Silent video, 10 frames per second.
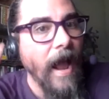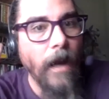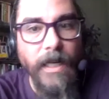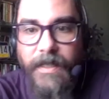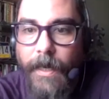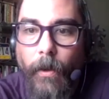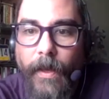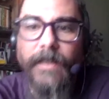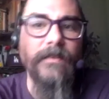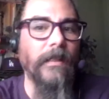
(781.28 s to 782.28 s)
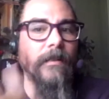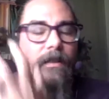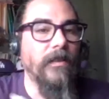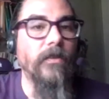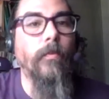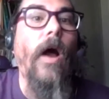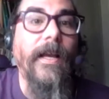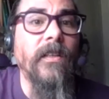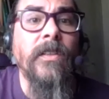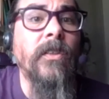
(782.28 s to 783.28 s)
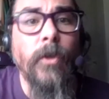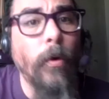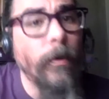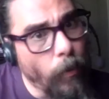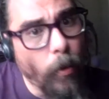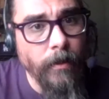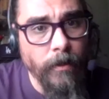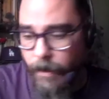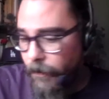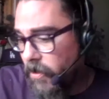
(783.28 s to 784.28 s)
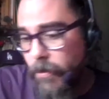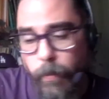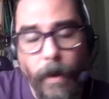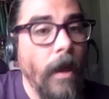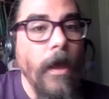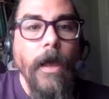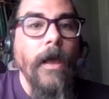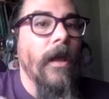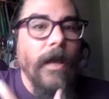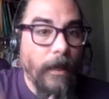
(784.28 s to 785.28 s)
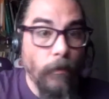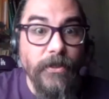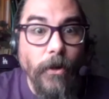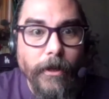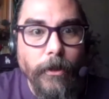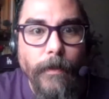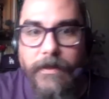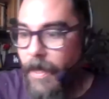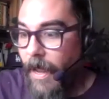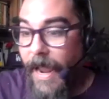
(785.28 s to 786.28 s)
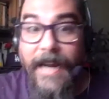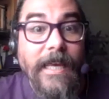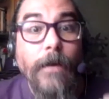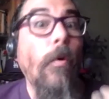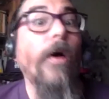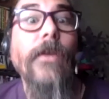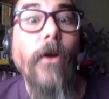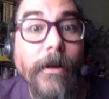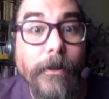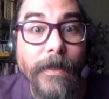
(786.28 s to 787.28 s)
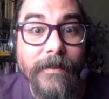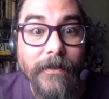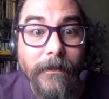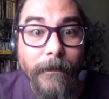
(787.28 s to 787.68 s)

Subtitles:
how to tell Hades, like, this is why this is so important. And this is what it was, an argument. And he won the argument.